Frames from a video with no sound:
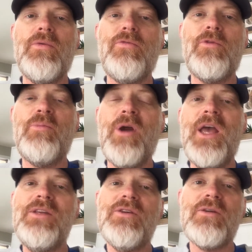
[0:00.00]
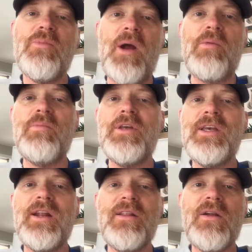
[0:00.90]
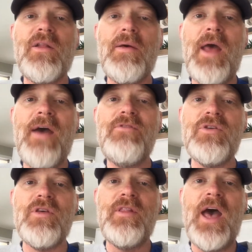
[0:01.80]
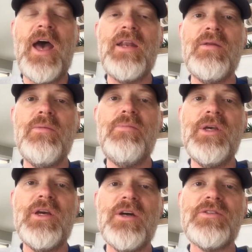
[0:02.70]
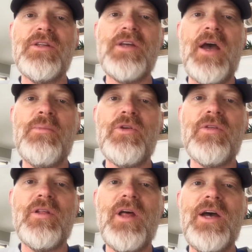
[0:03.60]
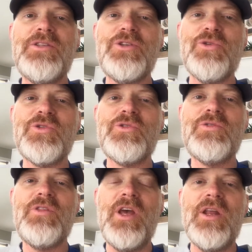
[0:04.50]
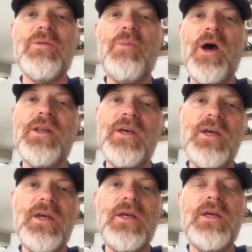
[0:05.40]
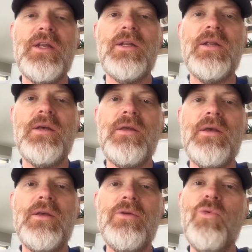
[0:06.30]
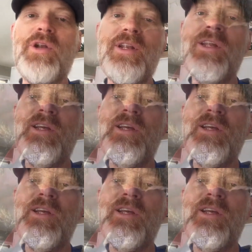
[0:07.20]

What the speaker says: For braid, you could probably get a little heavier than that because the diameter of the line is so thin, but you wouldn't